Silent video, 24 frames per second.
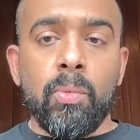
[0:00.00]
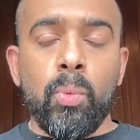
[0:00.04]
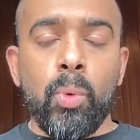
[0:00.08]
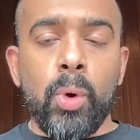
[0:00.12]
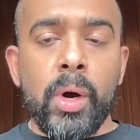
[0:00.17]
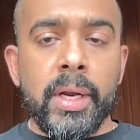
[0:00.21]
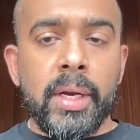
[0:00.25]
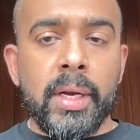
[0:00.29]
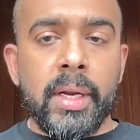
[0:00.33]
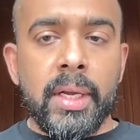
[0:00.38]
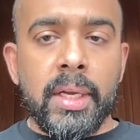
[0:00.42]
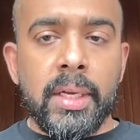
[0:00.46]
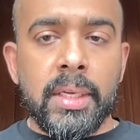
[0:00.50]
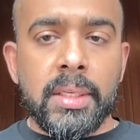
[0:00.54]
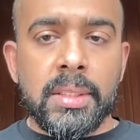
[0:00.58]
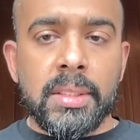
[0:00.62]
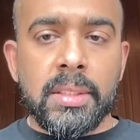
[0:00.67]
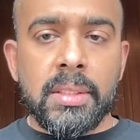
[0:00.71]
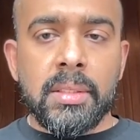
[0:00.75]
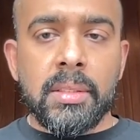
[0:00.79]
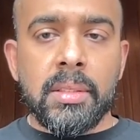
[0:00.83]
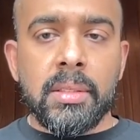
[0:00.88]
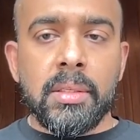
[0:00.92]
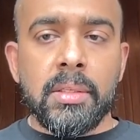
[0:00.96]
One
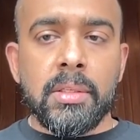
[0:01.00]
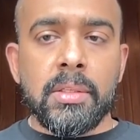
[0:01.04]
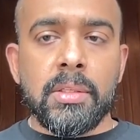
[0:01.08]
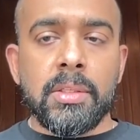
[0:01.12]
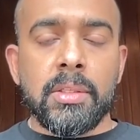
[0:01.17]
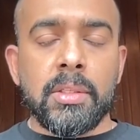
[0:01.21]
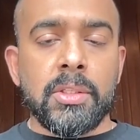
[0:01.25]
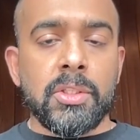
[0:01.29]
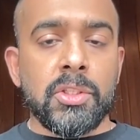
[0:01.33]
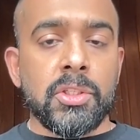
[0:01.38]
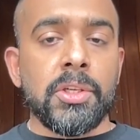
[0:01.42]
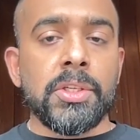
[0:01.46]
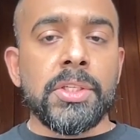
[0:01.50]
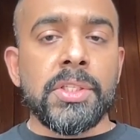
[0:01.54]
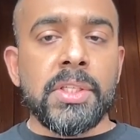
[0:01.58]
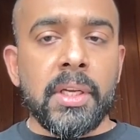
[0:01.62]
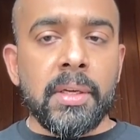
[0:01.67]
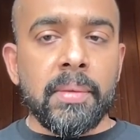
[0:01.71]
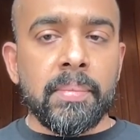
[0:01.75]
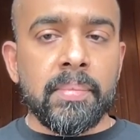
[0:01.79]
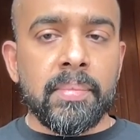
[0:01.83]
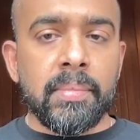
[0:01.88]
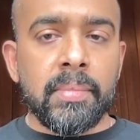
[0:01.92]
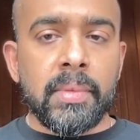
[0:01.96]
is
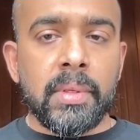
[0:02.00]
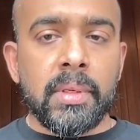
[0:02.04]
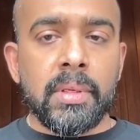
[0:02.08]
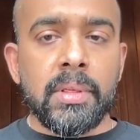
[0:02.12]
searching.